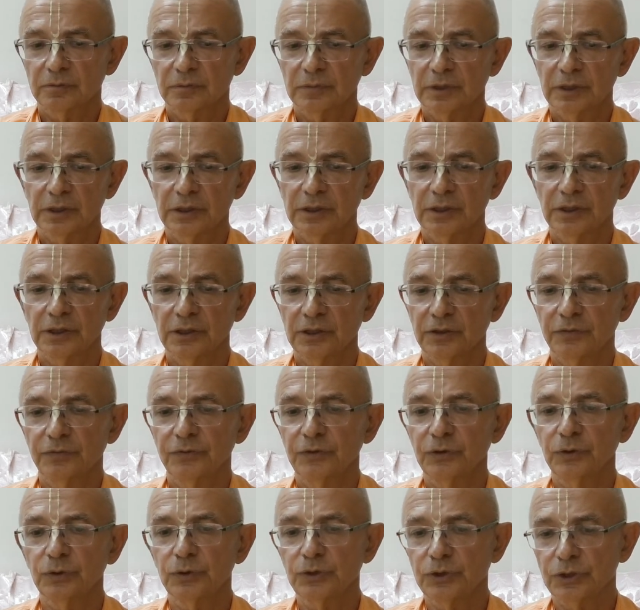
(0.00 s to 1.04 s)
in the
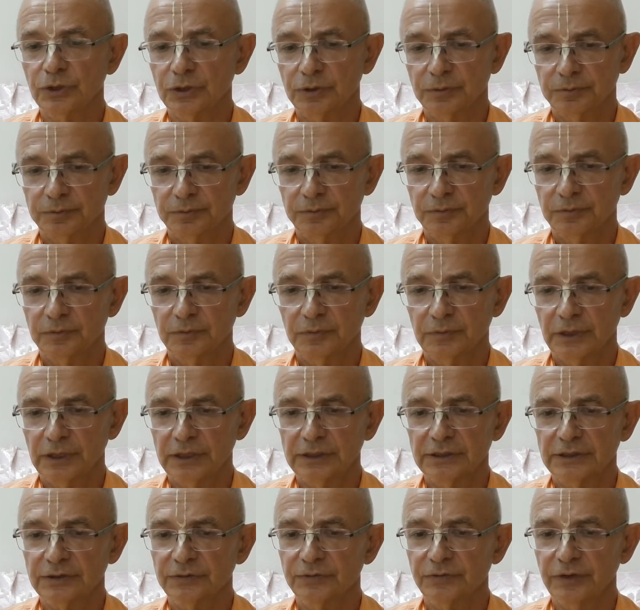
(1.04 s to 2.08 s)
future.
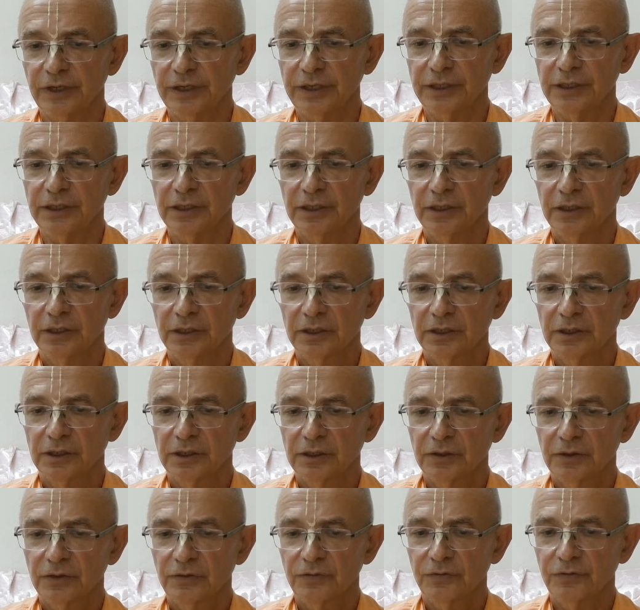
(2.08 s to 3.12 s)
That's very
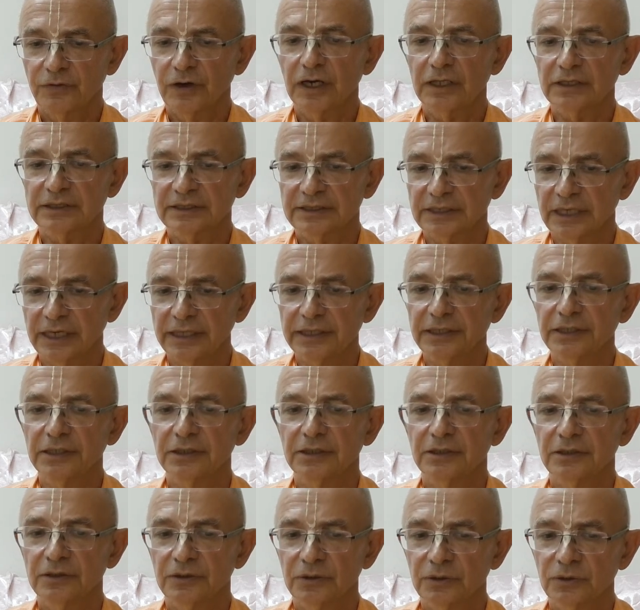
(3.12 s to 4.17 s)

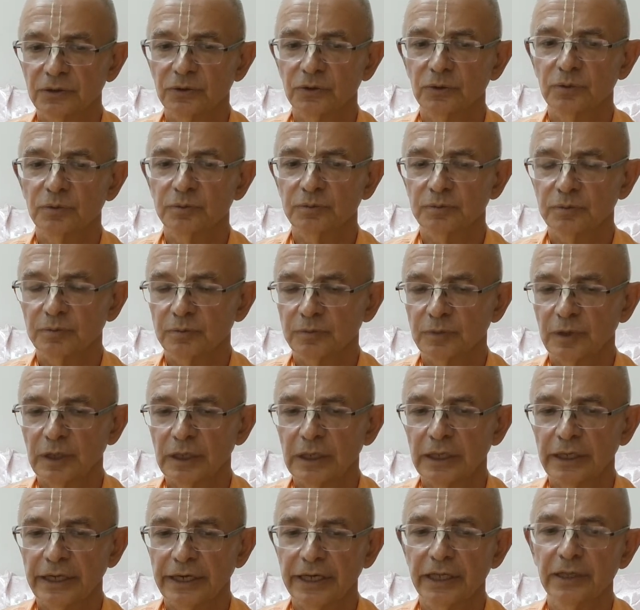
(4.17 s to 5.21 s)
far-sighted to
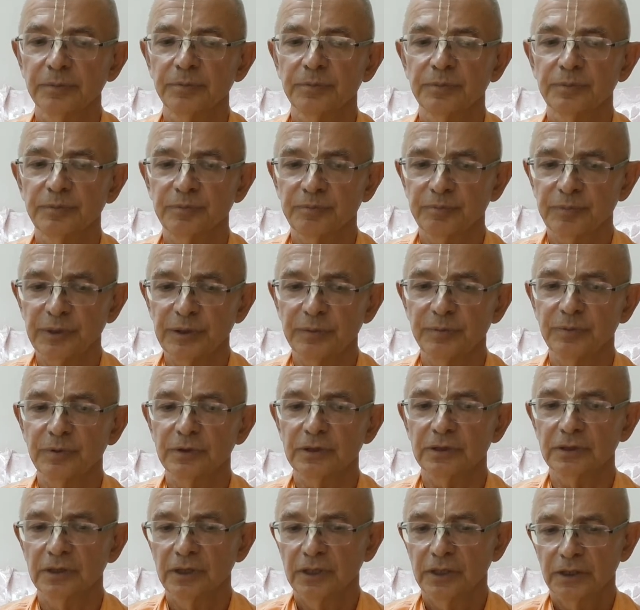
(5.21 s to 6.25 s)
help
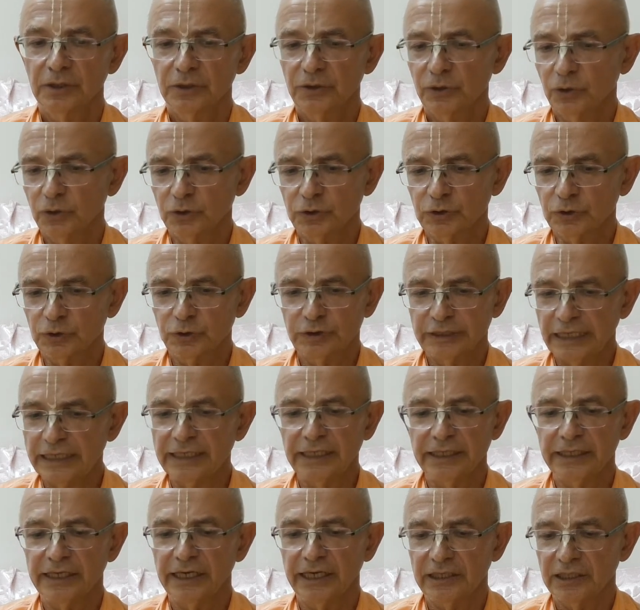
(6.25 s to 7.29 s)
people. Those
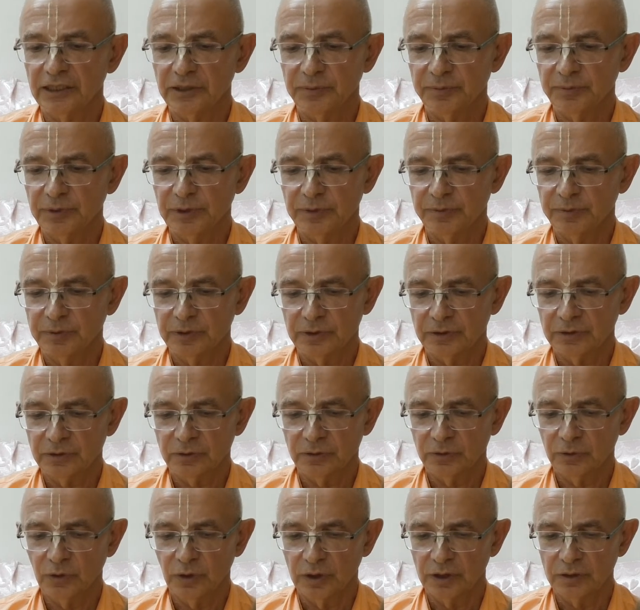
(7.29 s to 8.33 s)
dedicated people
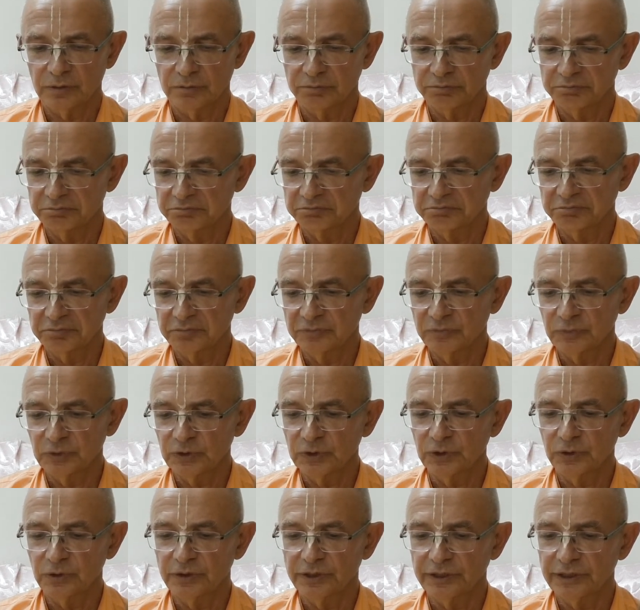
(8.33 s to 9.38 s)
who are,
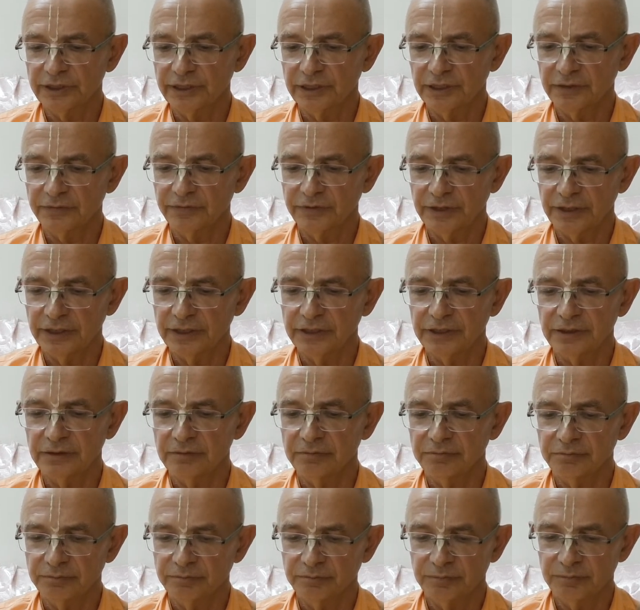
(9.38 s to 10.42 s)
leading very
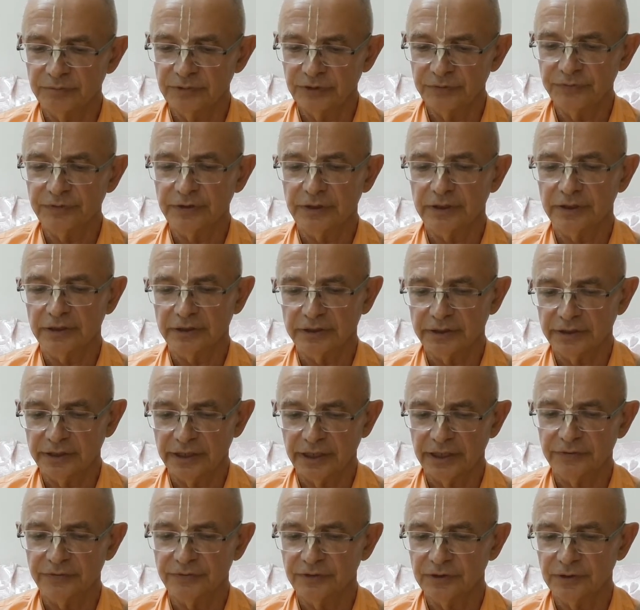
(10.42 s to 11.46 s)
difficult
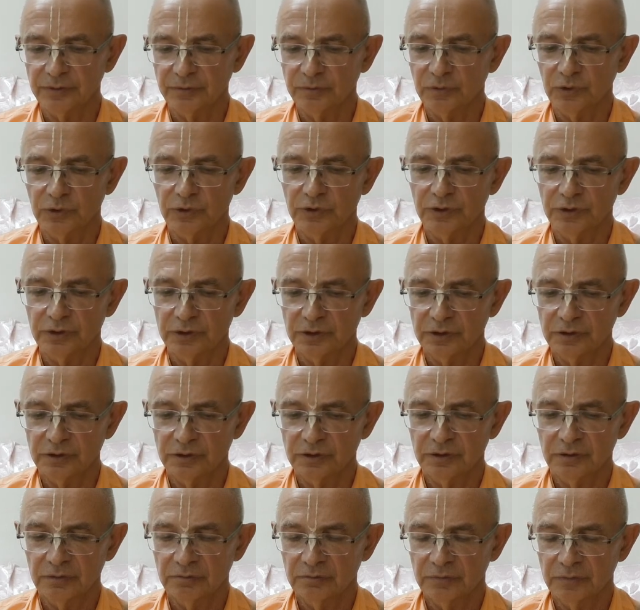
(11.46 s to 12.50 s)
life in the modern
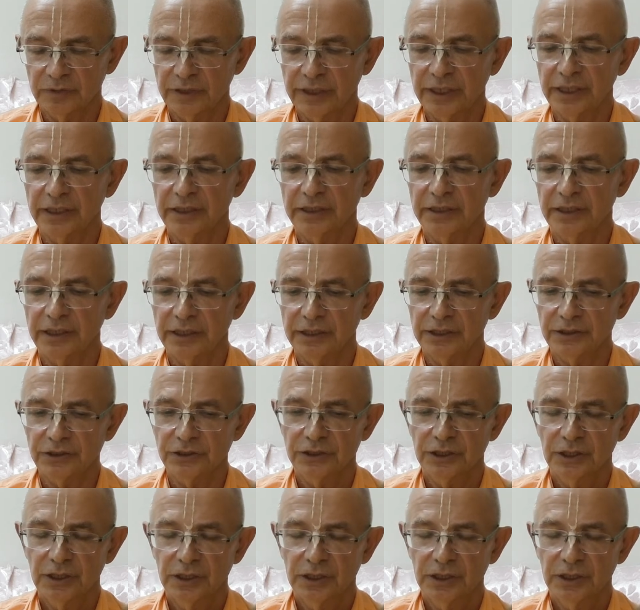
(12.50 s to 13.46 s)
day and age,